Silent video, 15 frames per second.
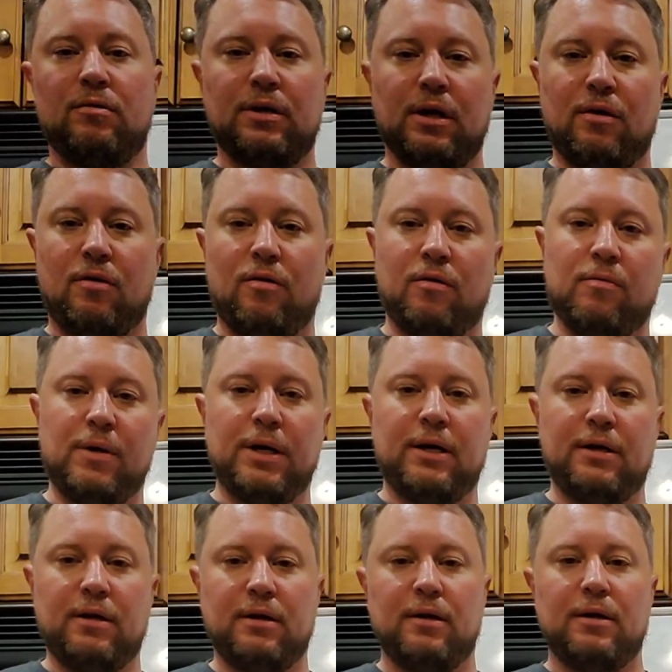Get a hold of
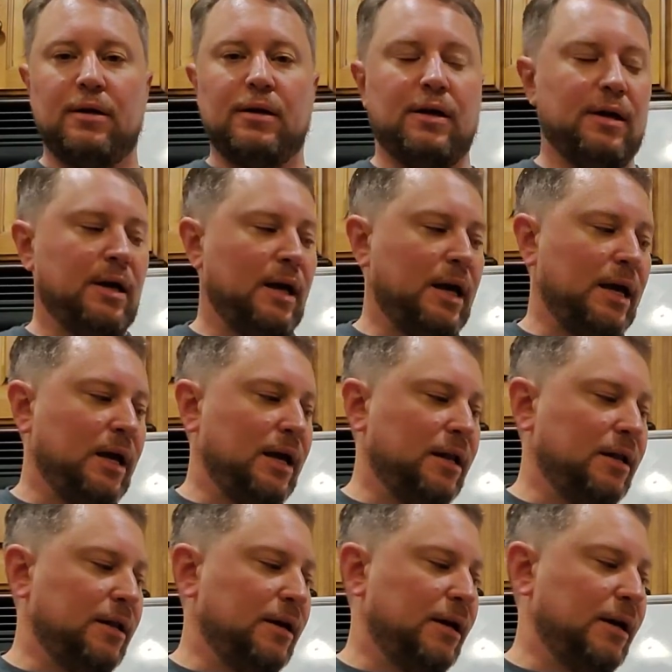me, and